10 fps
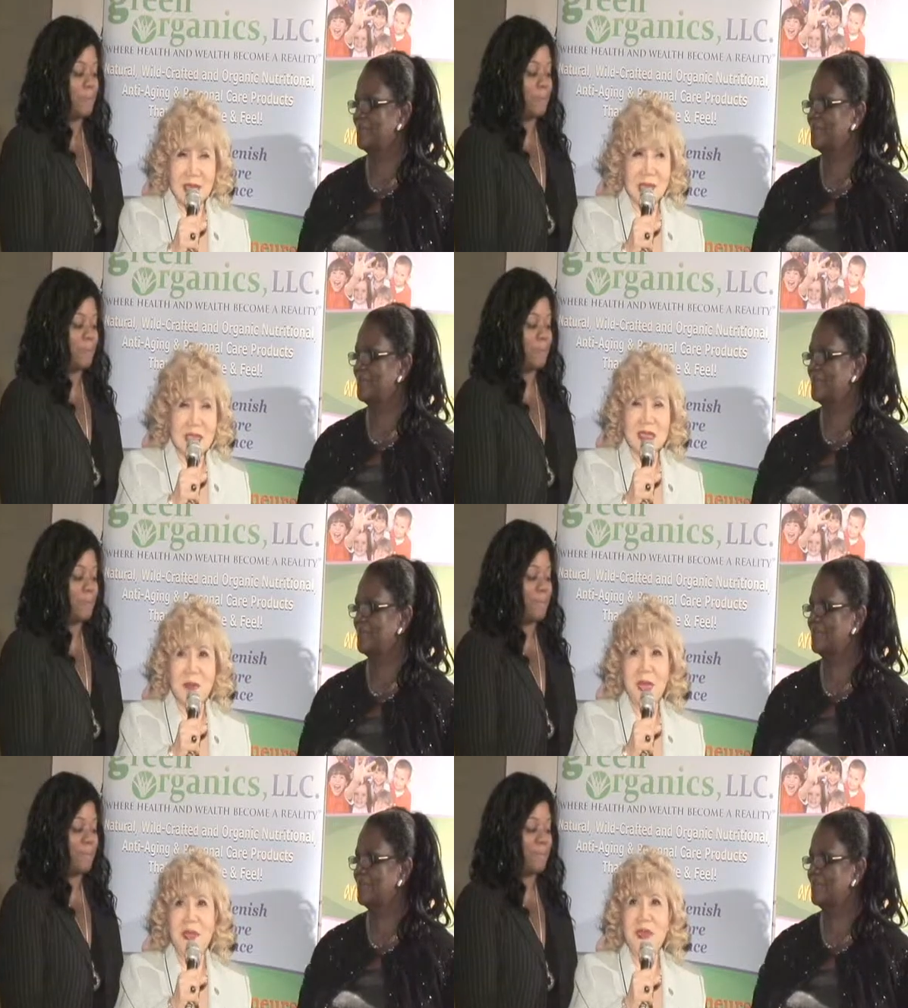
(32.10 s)
Speaker 1: This is a
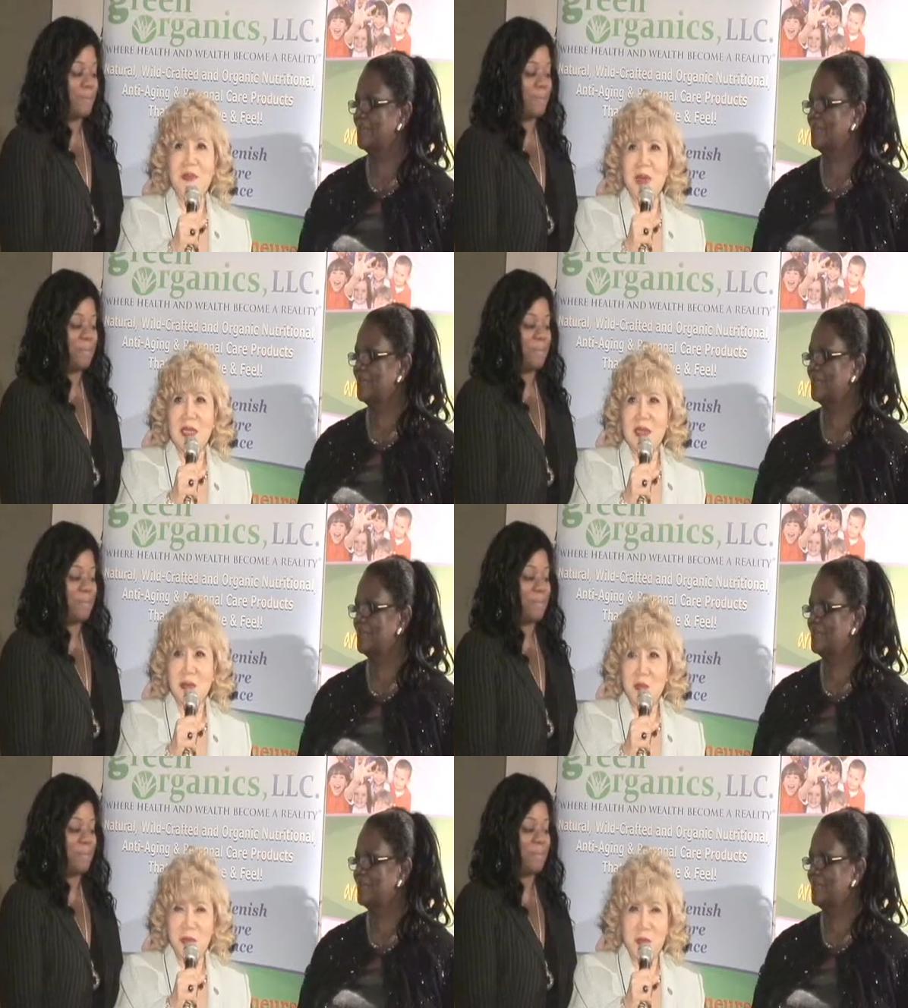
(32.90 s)
monthly event that
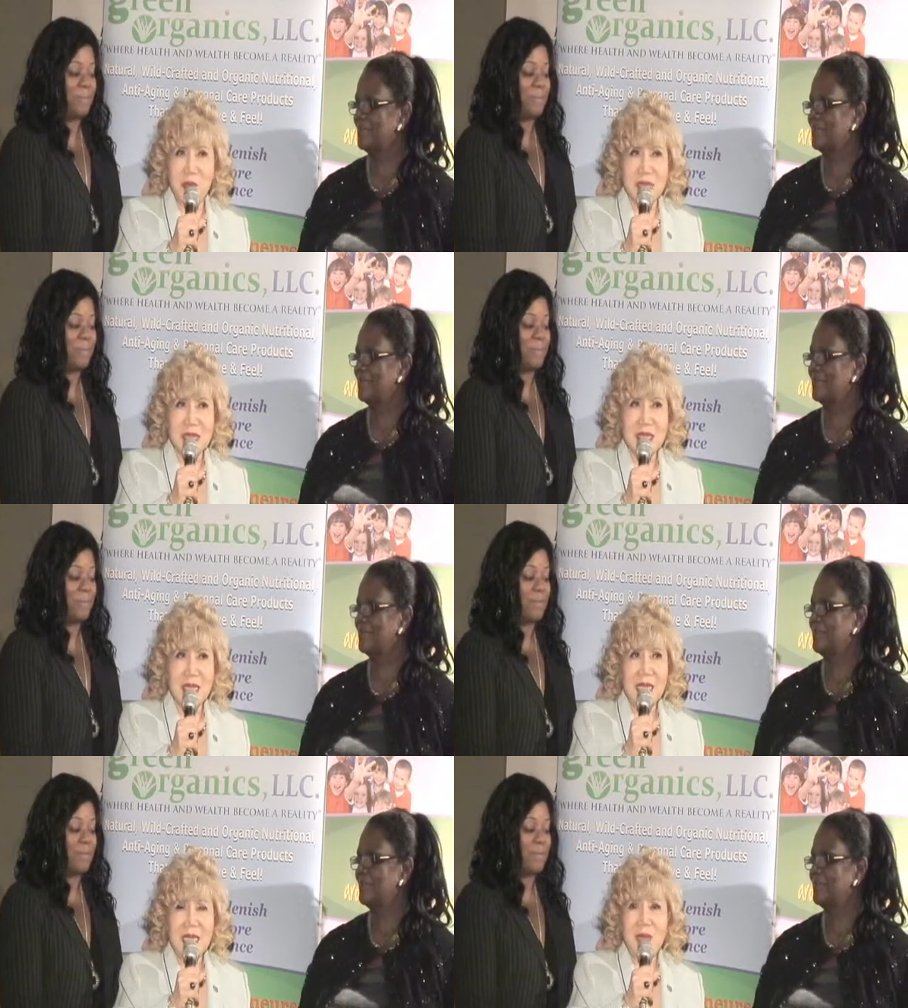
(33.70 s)
we put.
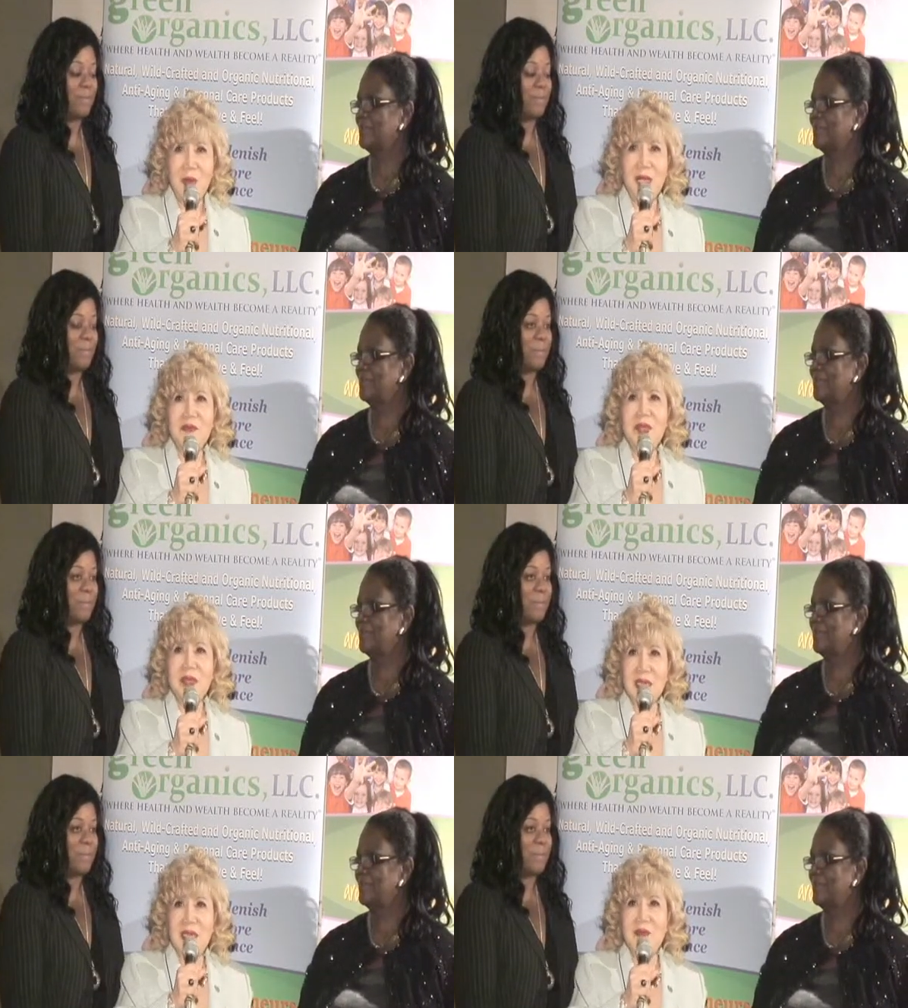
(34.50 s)
We have a
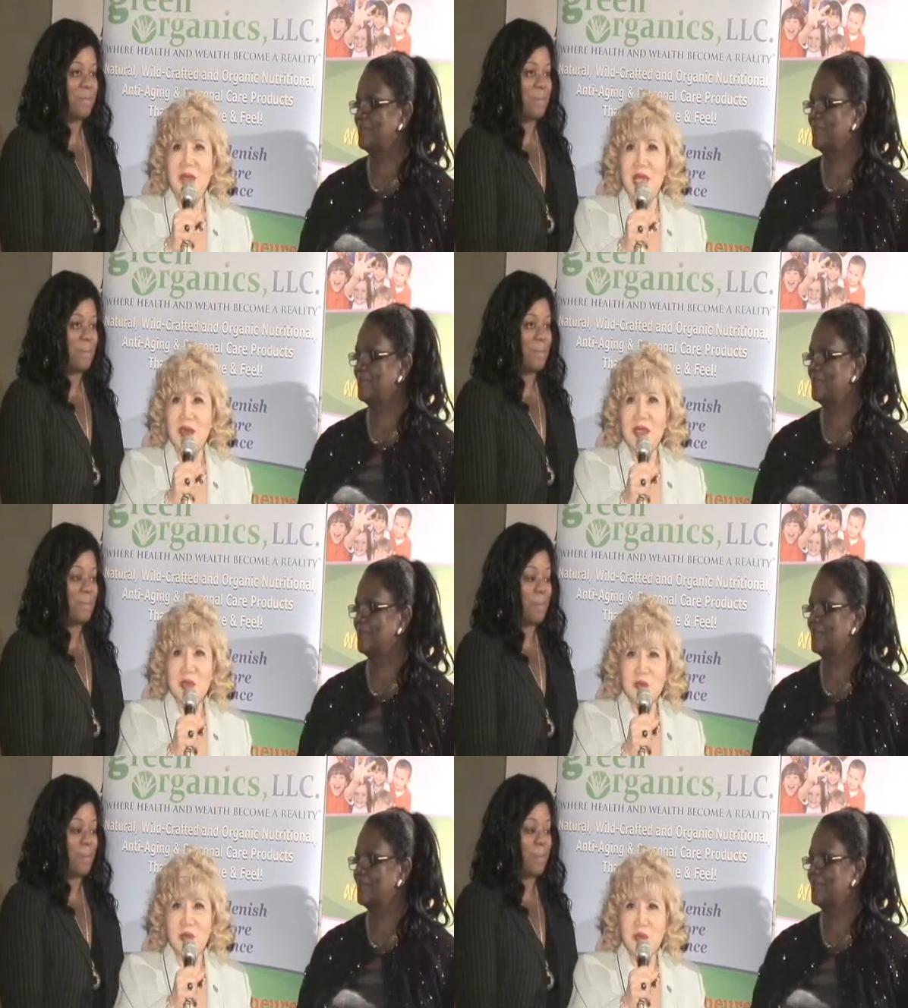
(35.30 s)
yearly event in
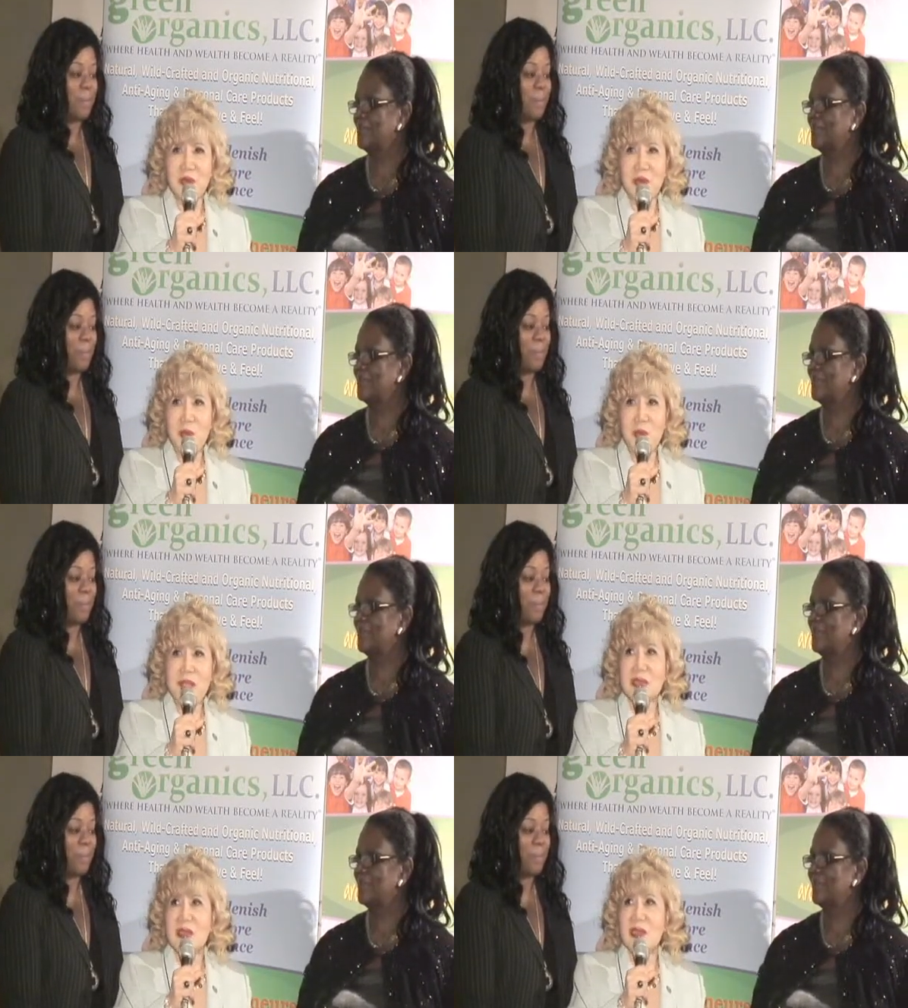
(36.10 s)
October,
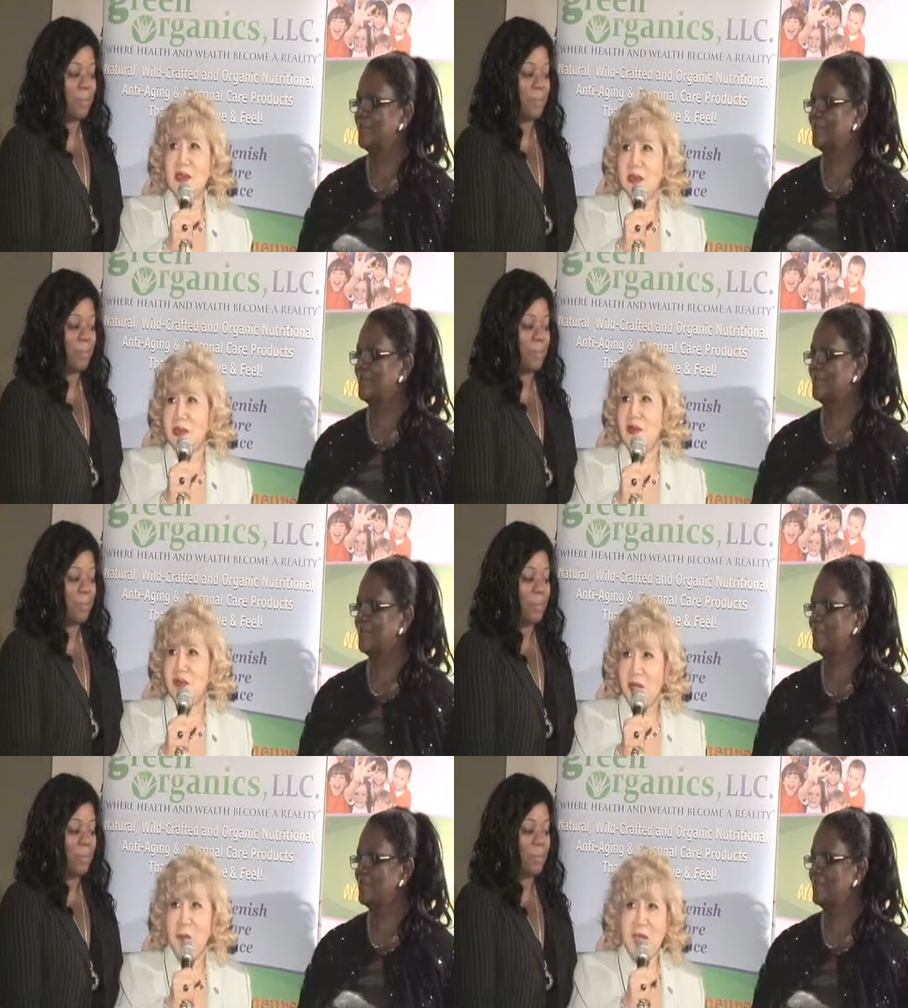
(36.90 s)
which is a, a
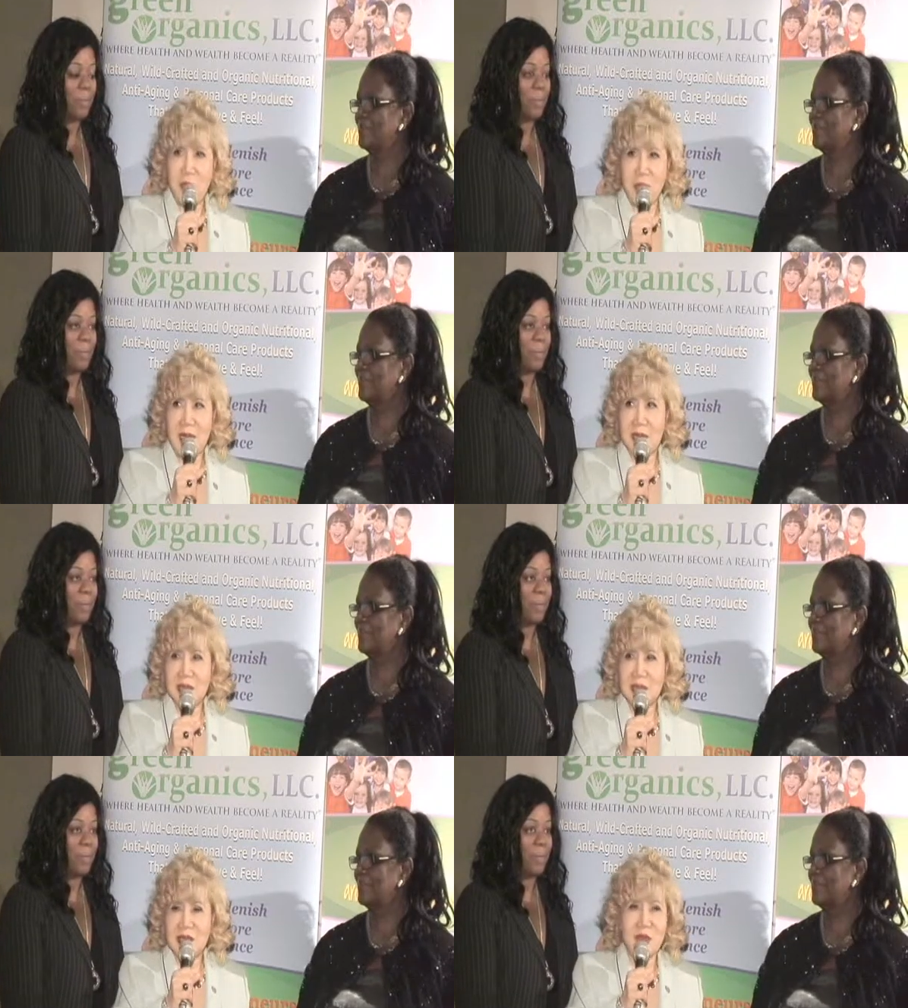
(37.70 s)
very big
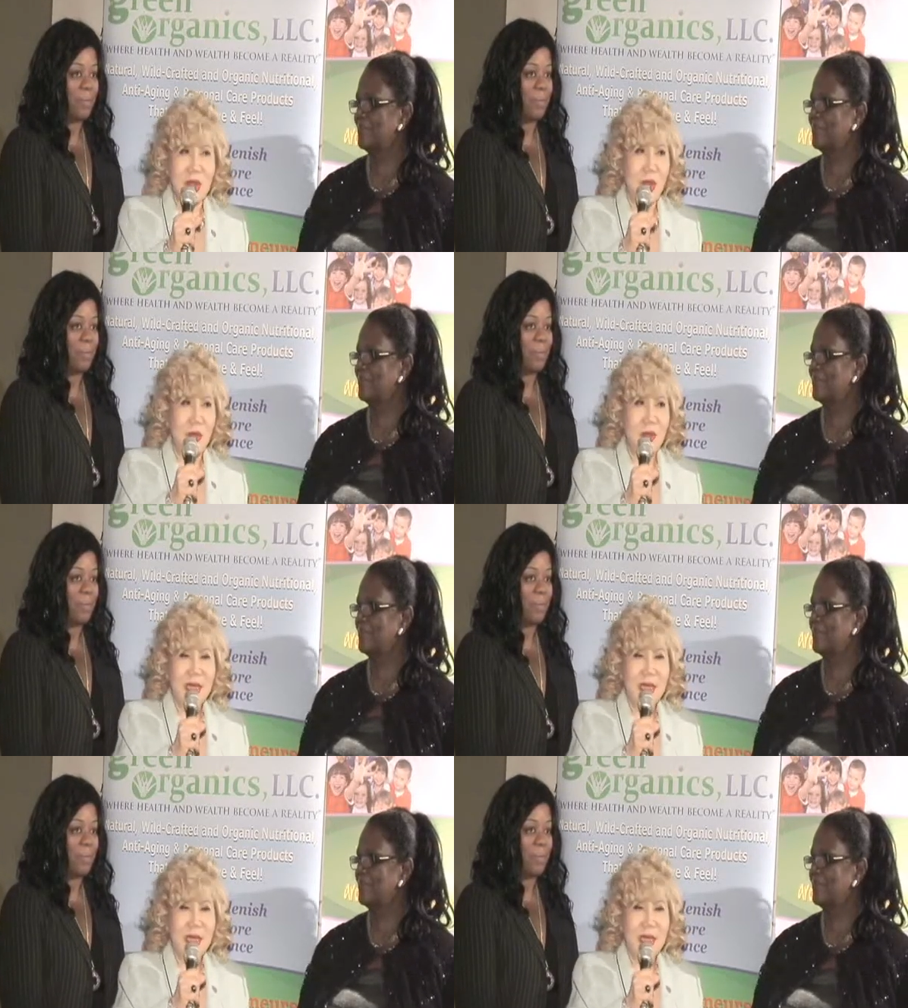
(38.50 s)
one, as you know.